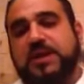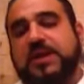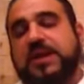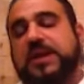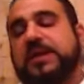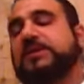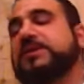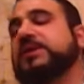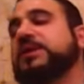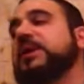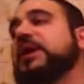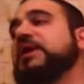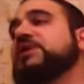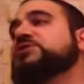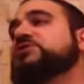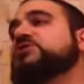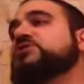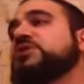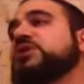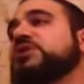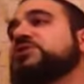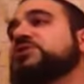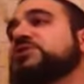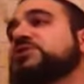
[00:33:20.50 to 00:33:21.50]
In today's
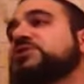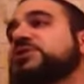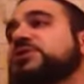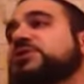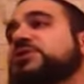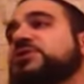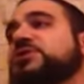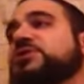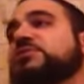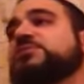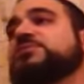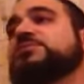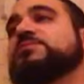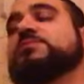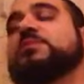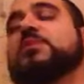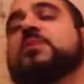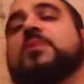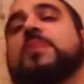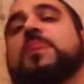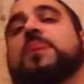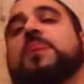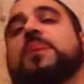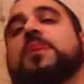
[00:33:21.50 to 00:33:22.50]
judicial system,
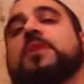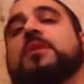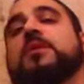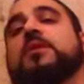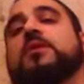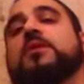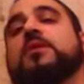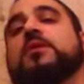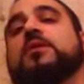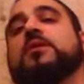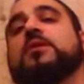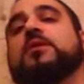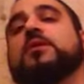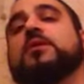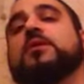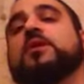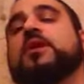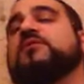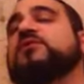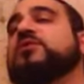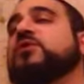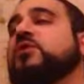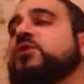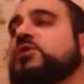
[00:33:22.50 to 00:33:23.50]

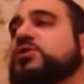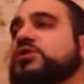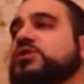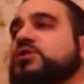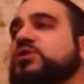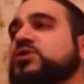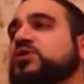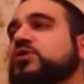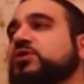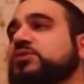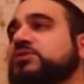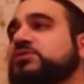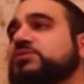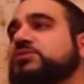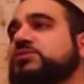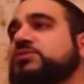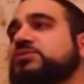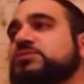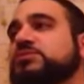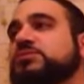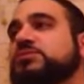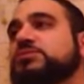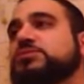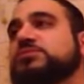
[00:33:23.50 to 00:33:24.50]
you have to go to school,
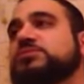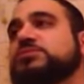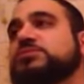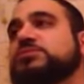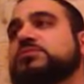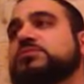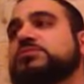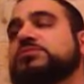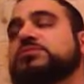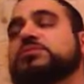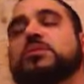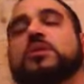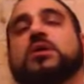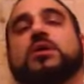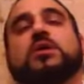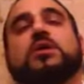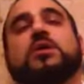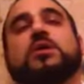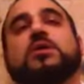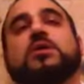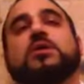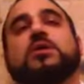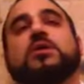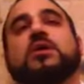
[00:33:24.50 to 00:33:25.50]

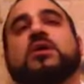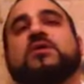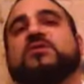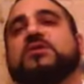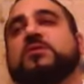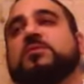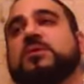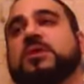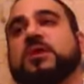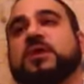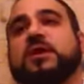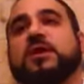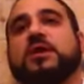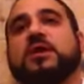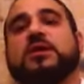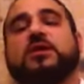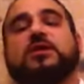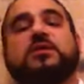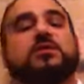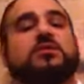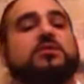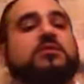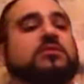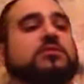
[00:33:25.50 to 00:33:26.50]
you have to
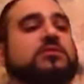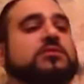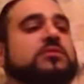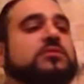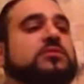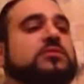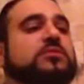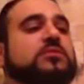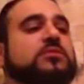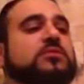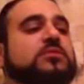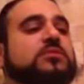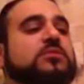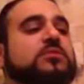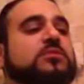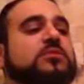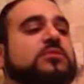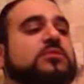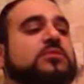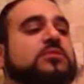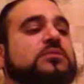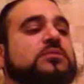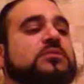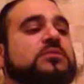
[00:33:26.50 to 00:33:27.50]
be
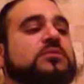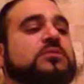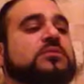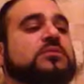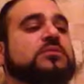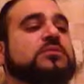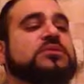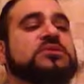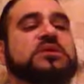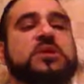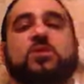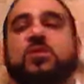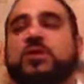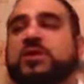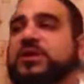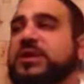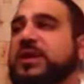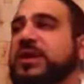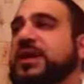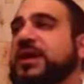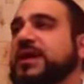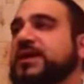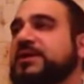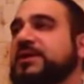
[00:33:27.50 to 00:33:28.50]
somewhat
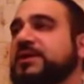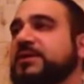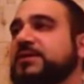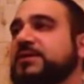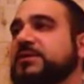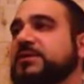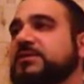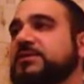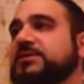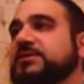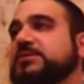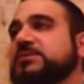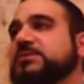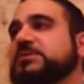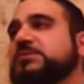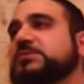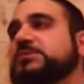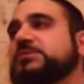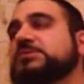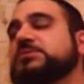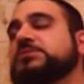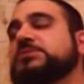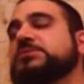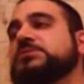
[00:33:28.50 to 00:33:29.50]
connected,
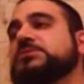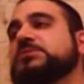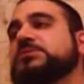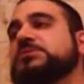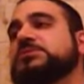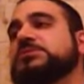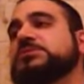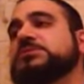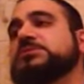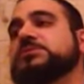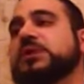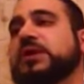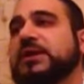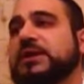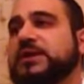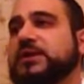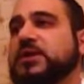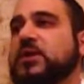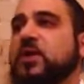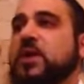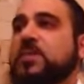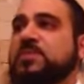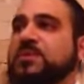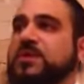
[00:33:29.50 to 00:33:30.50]
and
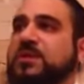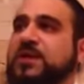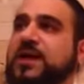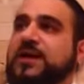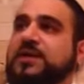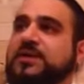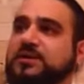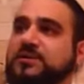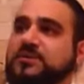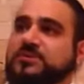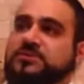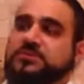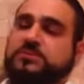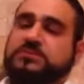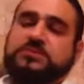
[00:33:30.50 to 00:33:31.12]
go up the ladder.